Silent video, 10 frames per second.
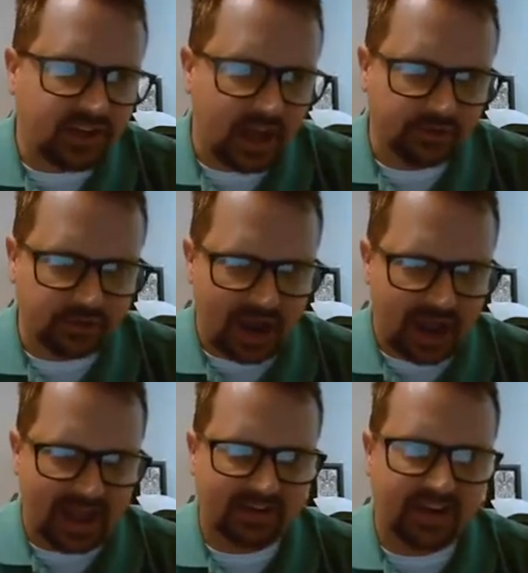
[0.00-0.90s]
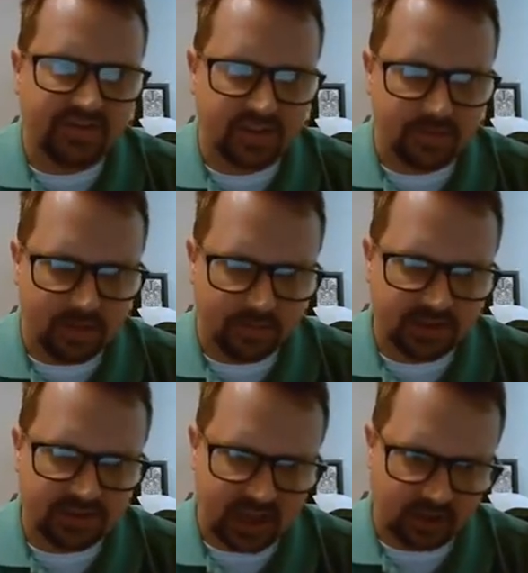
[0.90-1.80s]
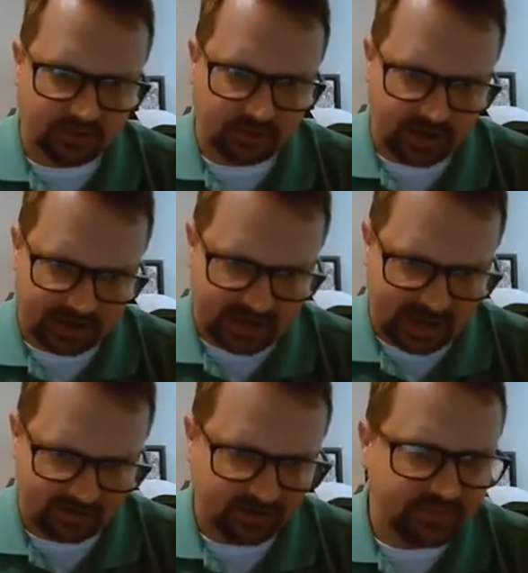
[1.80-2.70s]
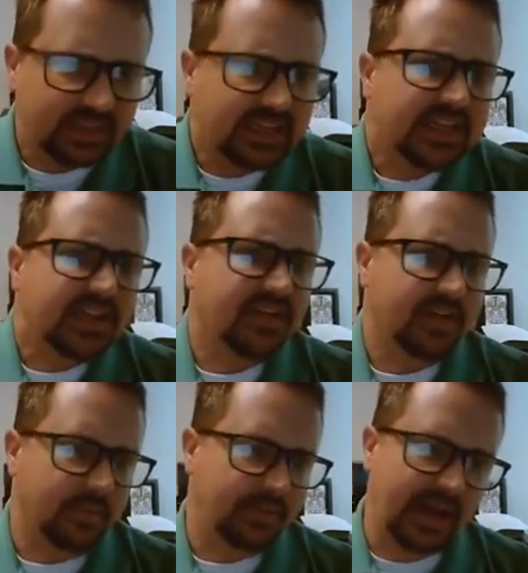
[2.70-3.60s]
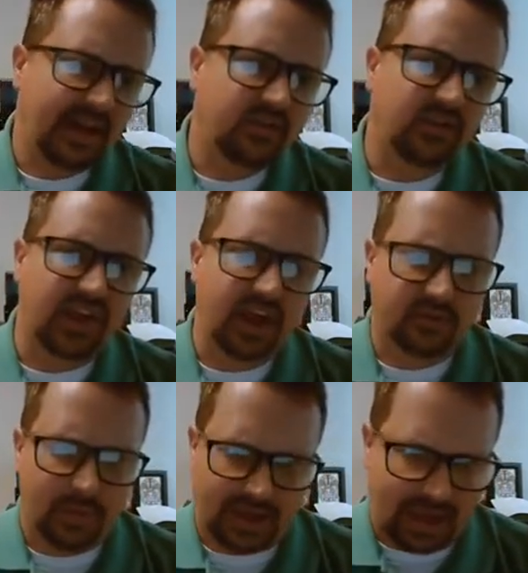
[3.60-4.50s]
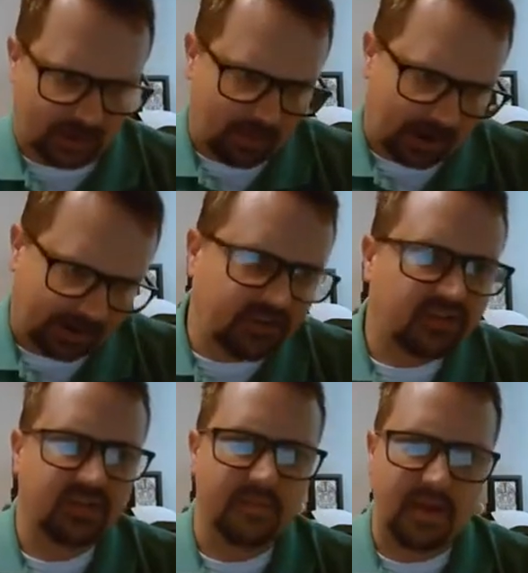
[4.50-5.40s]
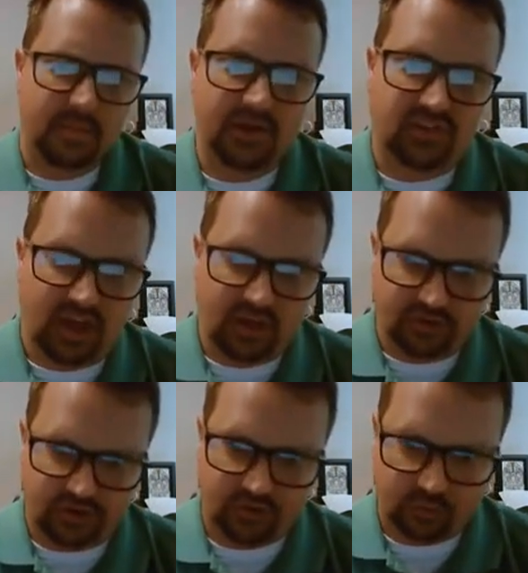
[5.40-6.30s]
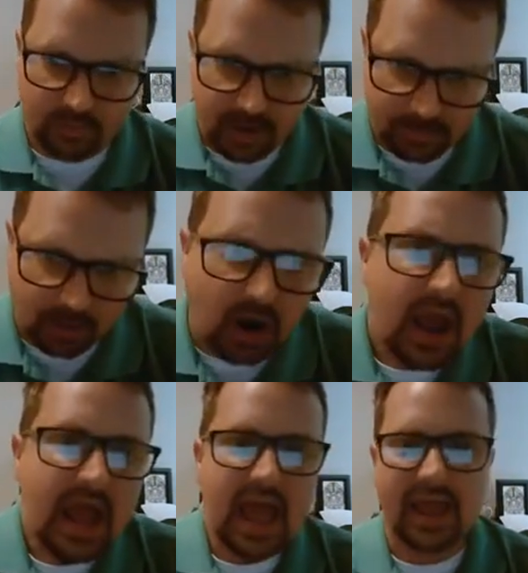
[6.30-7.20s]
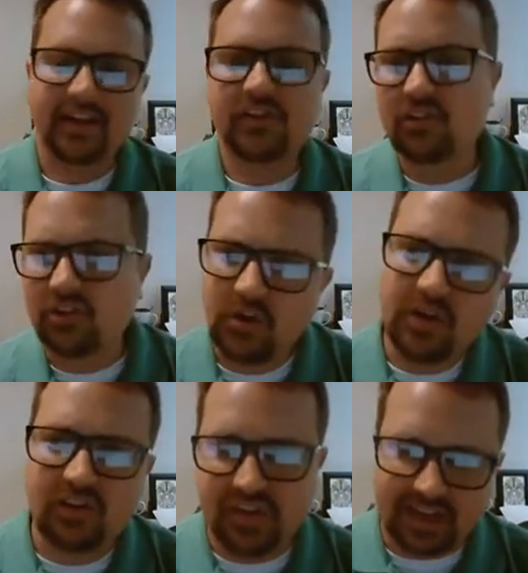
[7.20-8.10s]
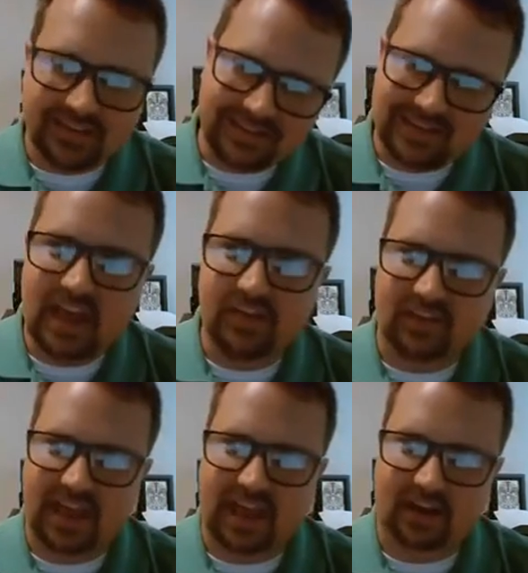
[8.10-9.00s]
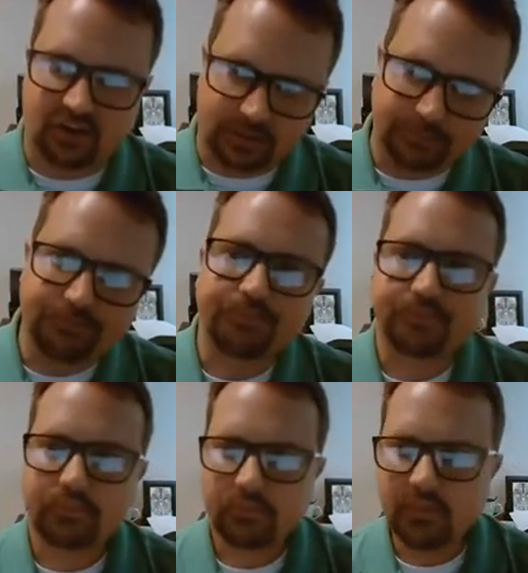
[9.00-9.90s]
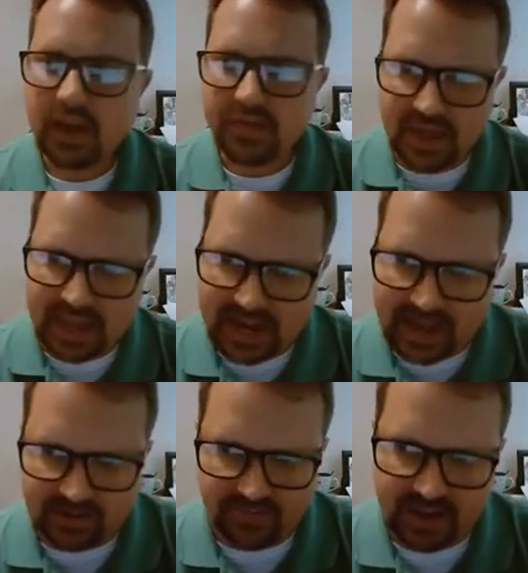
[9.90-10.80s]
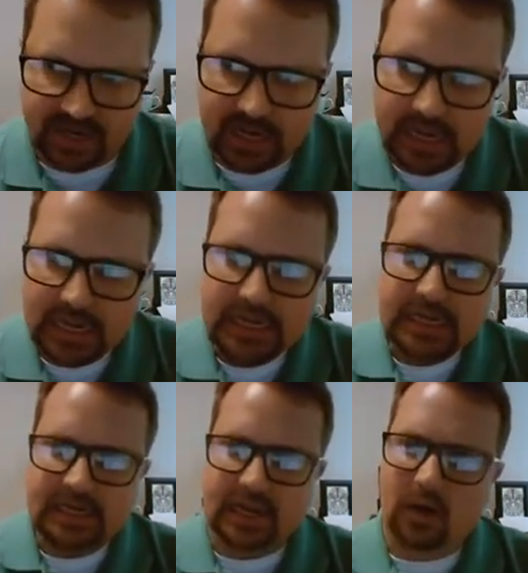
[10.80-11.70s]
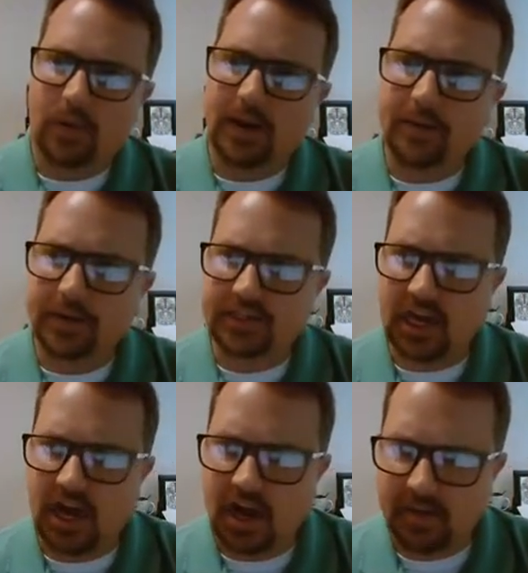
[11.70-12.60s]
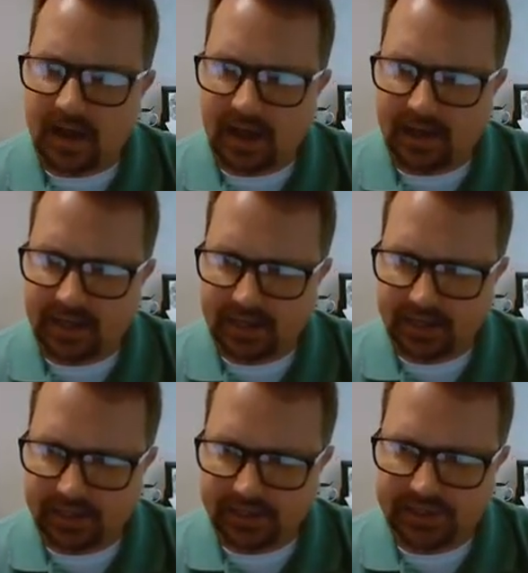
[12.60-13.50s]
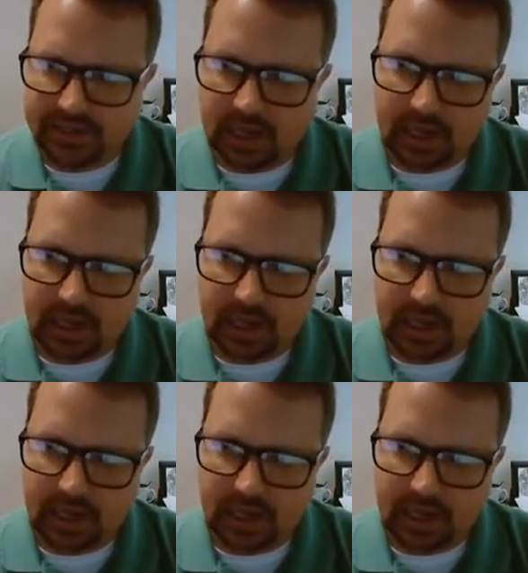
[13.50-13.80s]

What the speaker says: cells are active, the memory cells are inactive. The plasma cells make antibodies, the memory cells just remember, and as soon as they see this antigen, they get activated. Now, what I'm going to talk about is